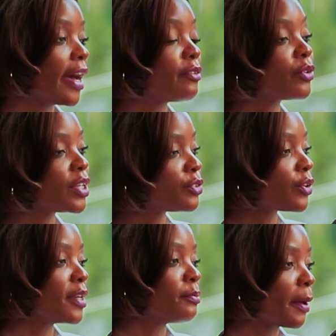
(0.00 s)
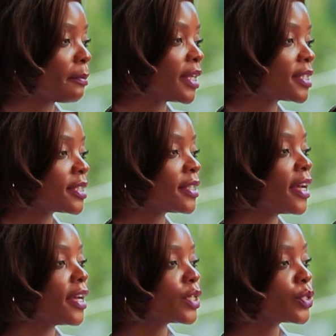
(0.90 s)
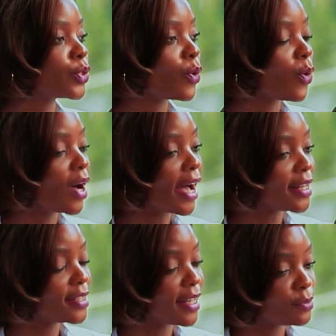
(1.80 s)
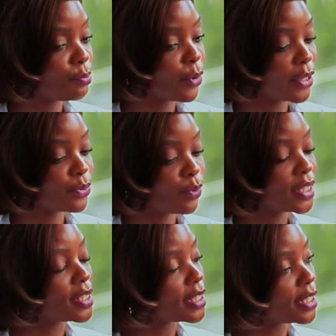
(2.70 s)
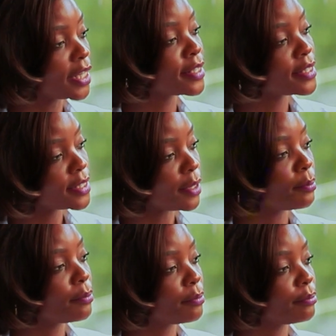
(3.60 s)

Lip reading: I've really tried my best. So at that point, what is the next step?